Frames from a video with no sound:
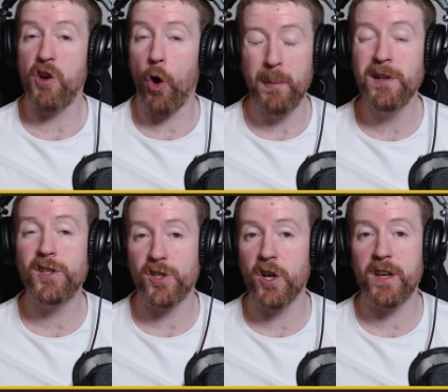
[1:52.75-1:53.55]
The open
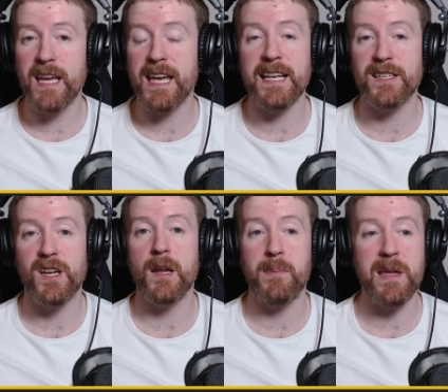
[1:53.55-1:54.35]
circuit is
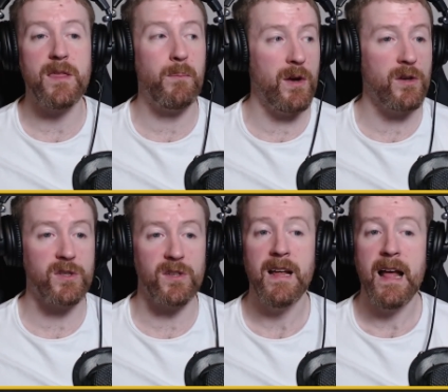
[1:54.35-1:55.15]
going to be the
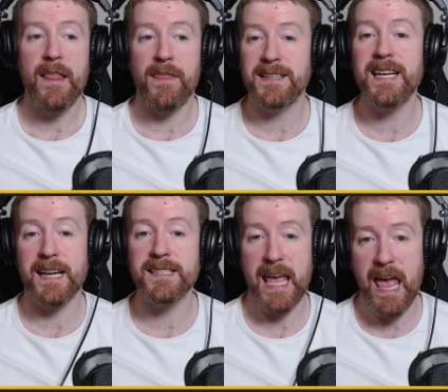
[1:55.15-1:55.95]
person that
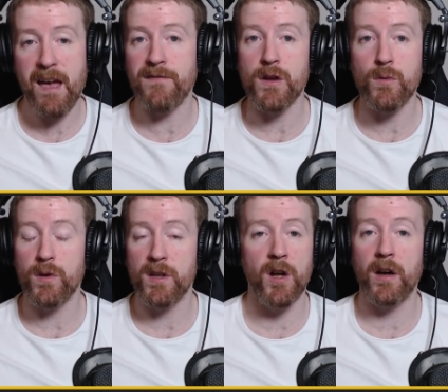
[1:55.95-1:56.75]
takes care of you.
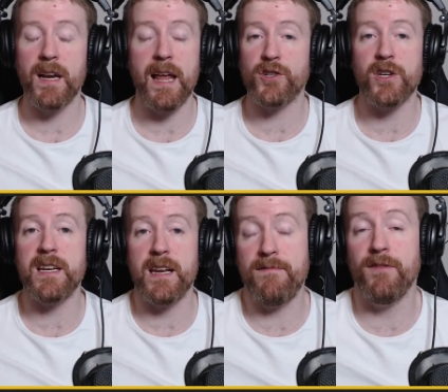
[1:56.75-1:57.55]
It's not going to
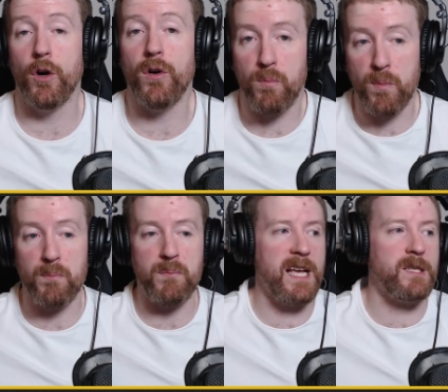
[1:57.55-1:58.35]
actually, even though,
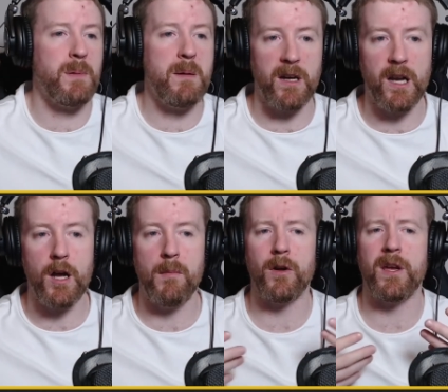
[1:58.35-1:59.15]
yes, people are going to
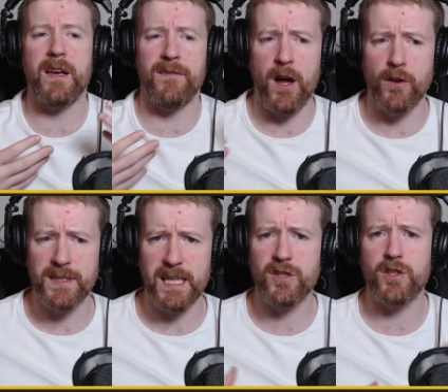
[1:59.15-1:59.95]
come along and give
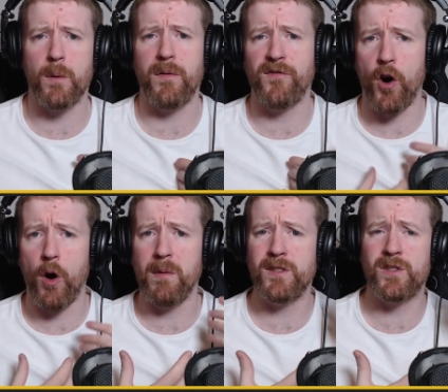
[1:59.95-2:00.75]
context to your
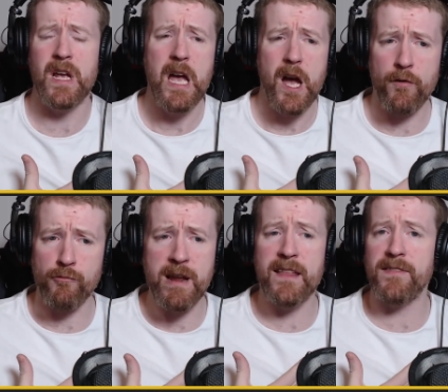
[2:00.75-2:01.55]
performance
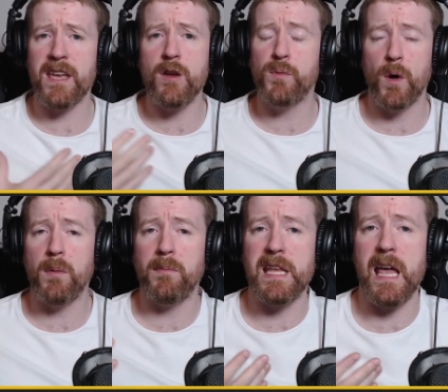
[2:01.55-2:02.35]
and rate that you
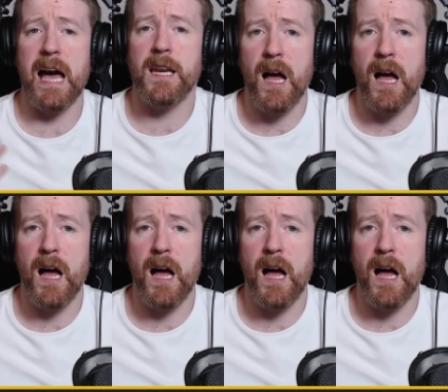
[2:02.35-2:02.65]
probably had